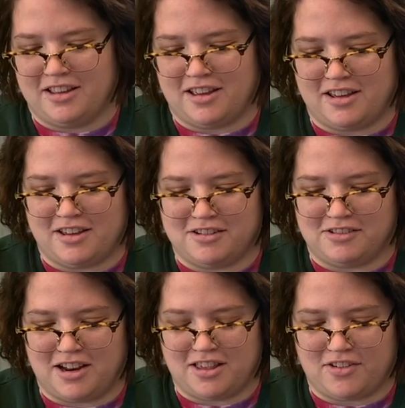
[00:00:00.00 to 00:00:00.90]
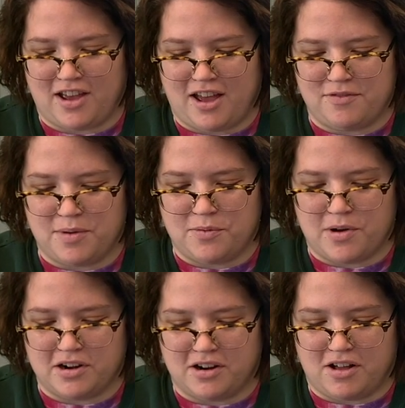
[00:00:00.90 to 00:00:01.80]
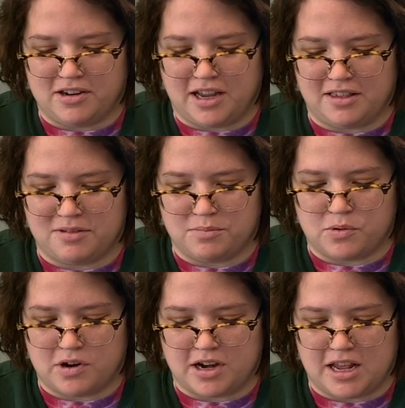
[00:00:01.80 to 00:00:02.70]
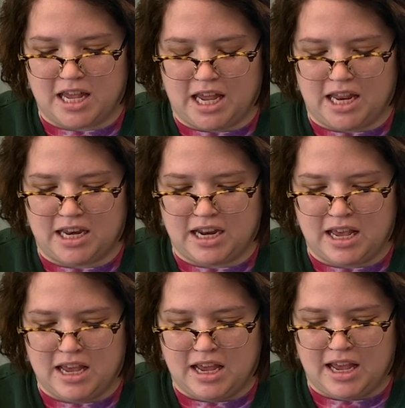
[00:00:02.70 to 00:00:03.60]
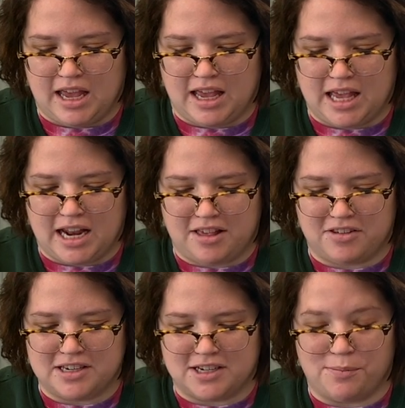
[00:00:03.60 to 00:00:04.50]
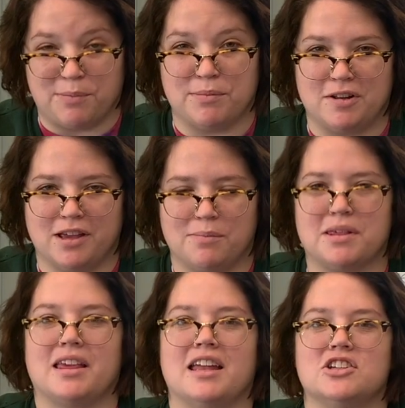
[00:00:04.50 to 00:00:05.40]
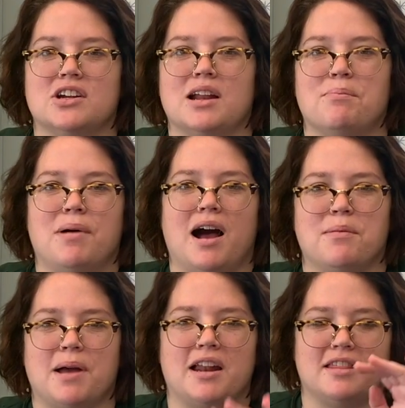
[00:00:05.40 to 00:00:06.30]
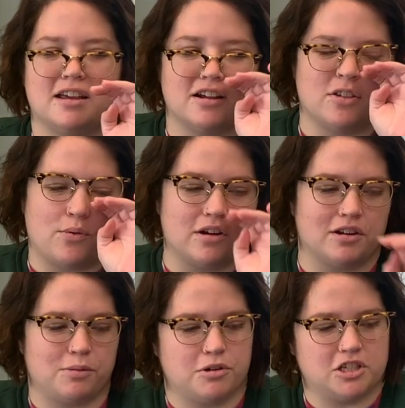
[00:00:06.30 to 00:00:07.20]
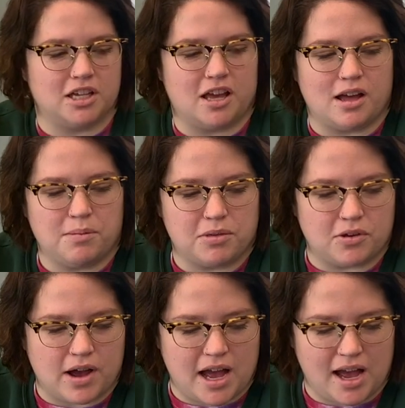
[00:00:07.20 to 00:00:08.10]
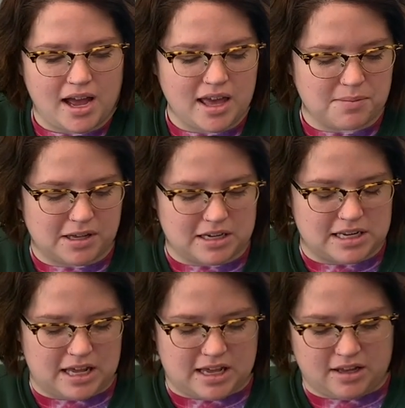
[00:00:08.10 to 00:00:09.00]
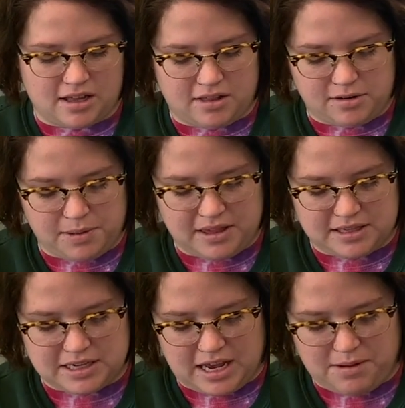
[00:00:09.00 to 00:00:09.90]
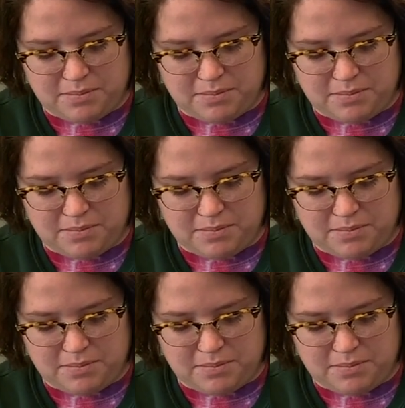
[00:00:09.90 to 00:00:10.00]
All right, so I have my water all nice and poured in, and as you can tell, my middle cup is kind of trying to pop out of there. The water is pushing it up, so I am gonna take a little piece of tape